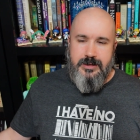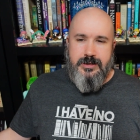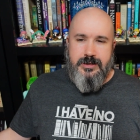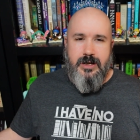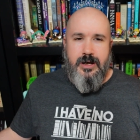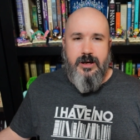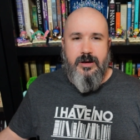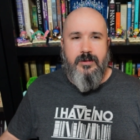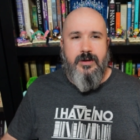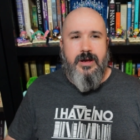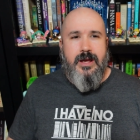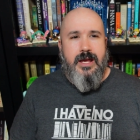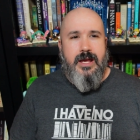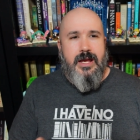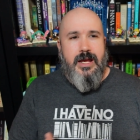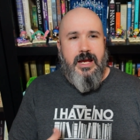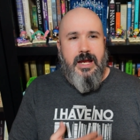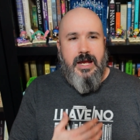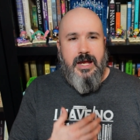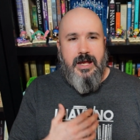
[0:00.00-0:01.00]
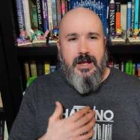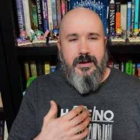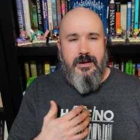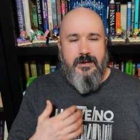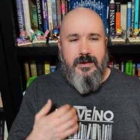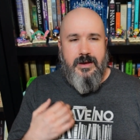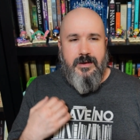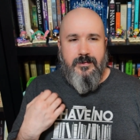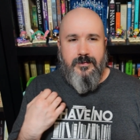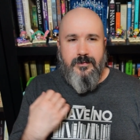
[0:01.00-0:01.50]
So in
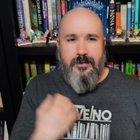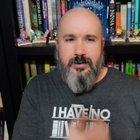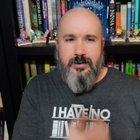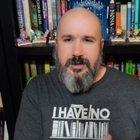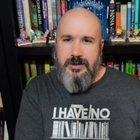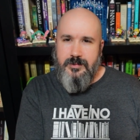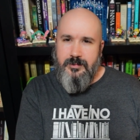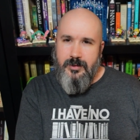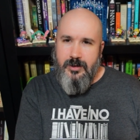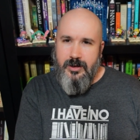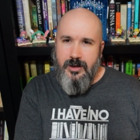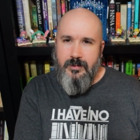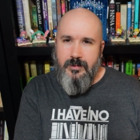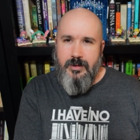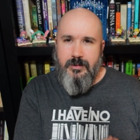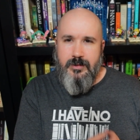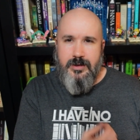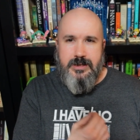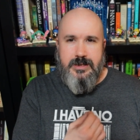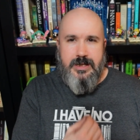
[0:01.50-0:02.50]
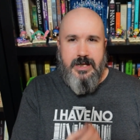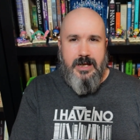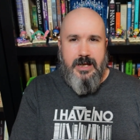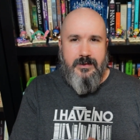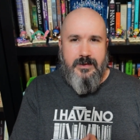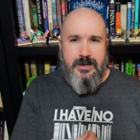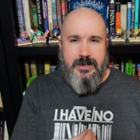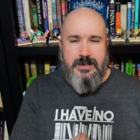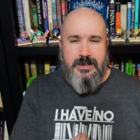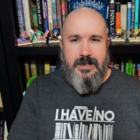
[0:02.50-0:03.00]
the first book, we were
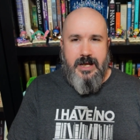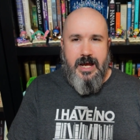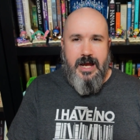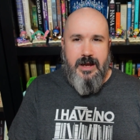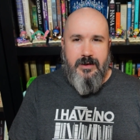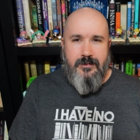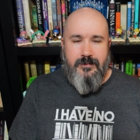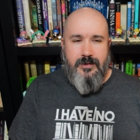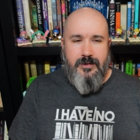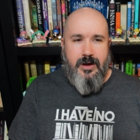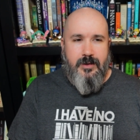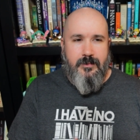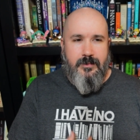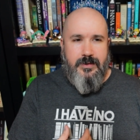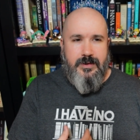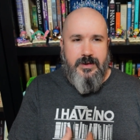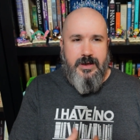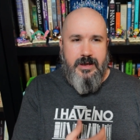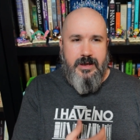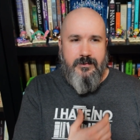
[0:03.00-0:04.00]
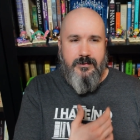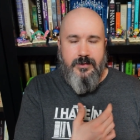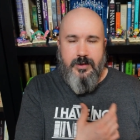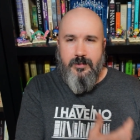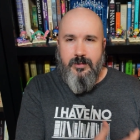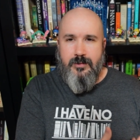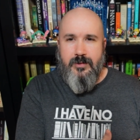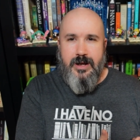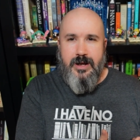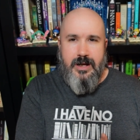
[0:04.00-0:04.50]
seeing this knight from the
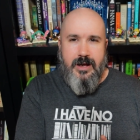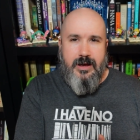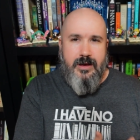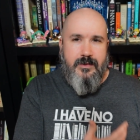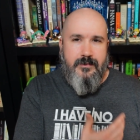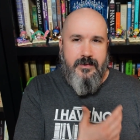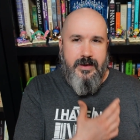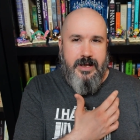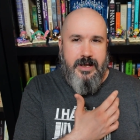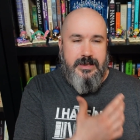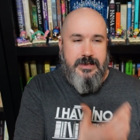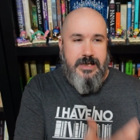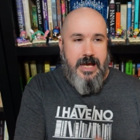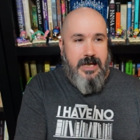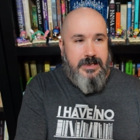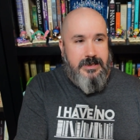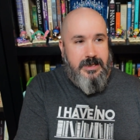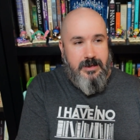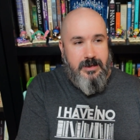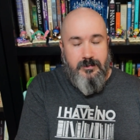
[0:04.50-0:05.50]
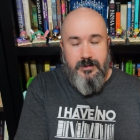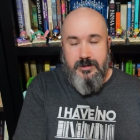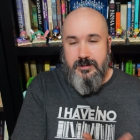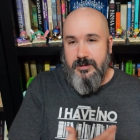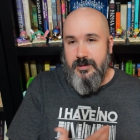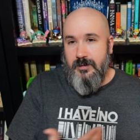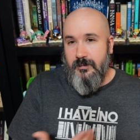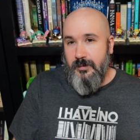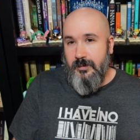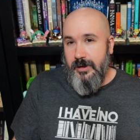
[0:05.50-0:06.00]
viewpoint of an assassin, which
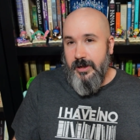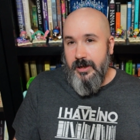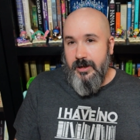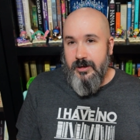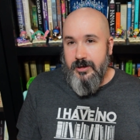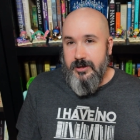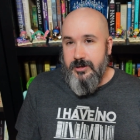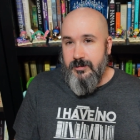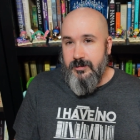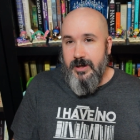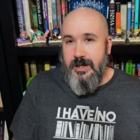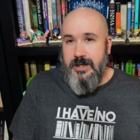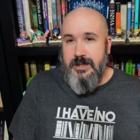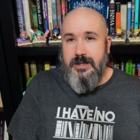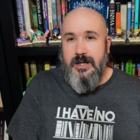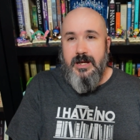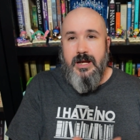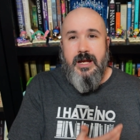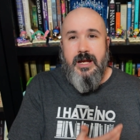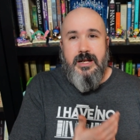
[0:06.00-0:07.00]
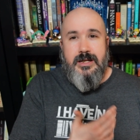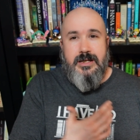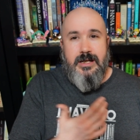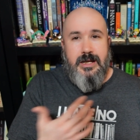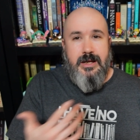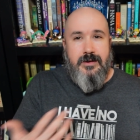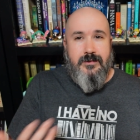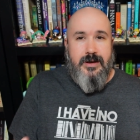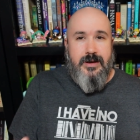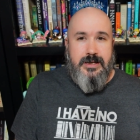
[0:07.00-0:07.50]
was a really good choice to
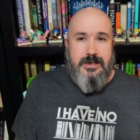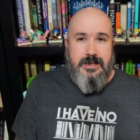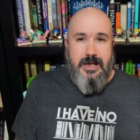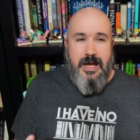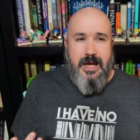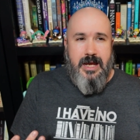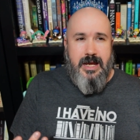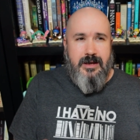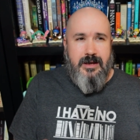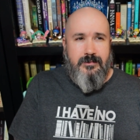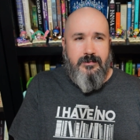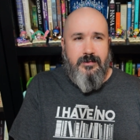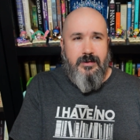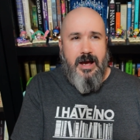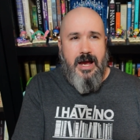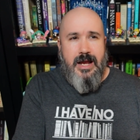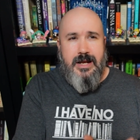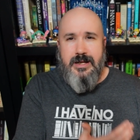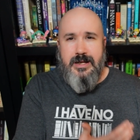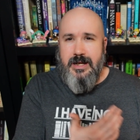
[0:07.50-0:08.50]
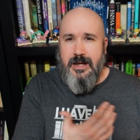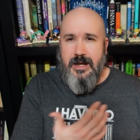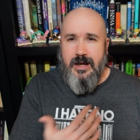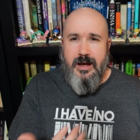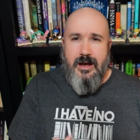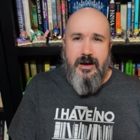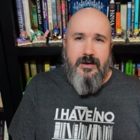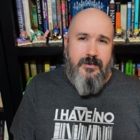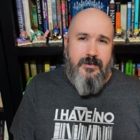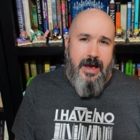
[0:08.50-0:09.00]
give us a idea
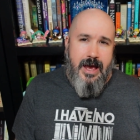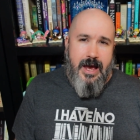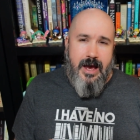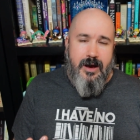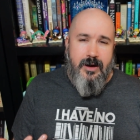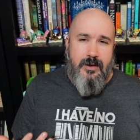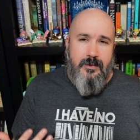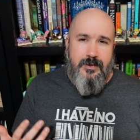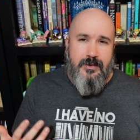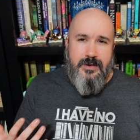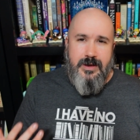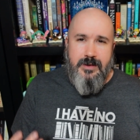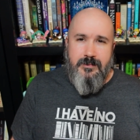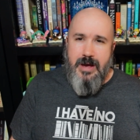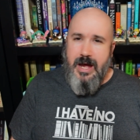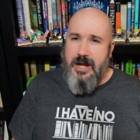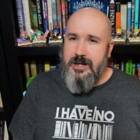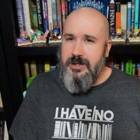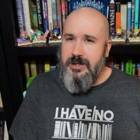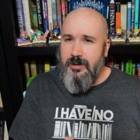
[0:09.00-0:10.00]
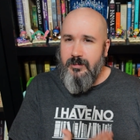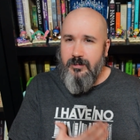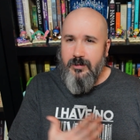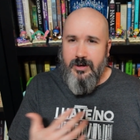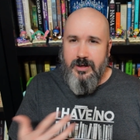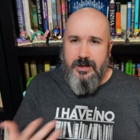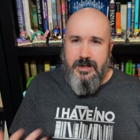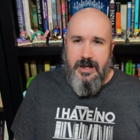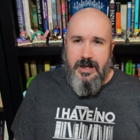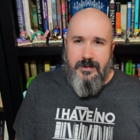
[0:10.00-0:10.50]
of how the magic
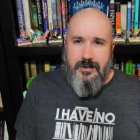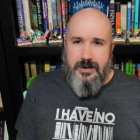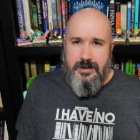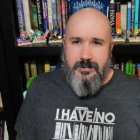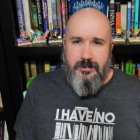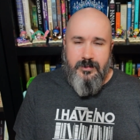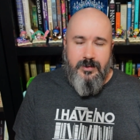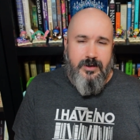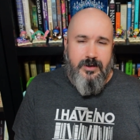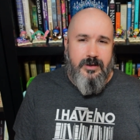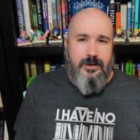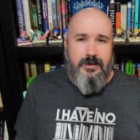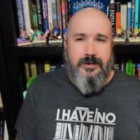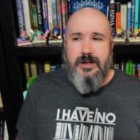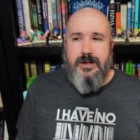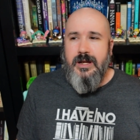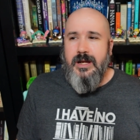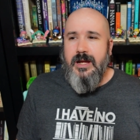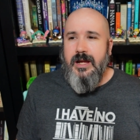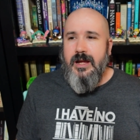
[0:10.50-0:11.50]
worked in this world,